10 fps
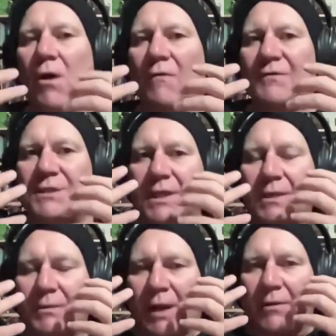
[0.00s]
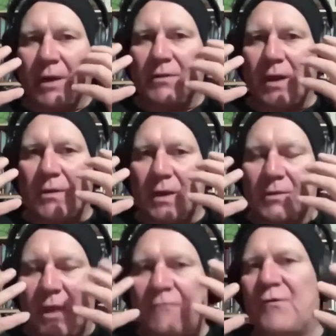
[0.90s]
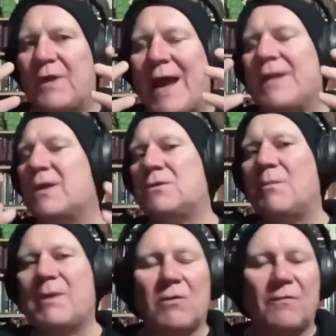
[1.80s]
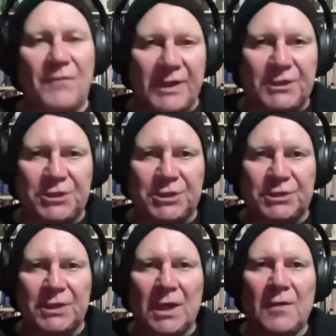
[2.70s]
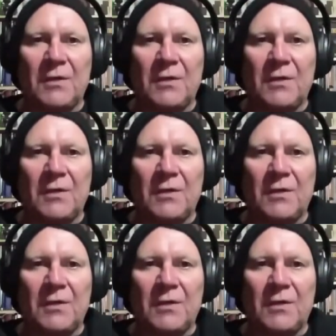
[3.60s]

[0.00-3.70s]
obviously, a different anatomical features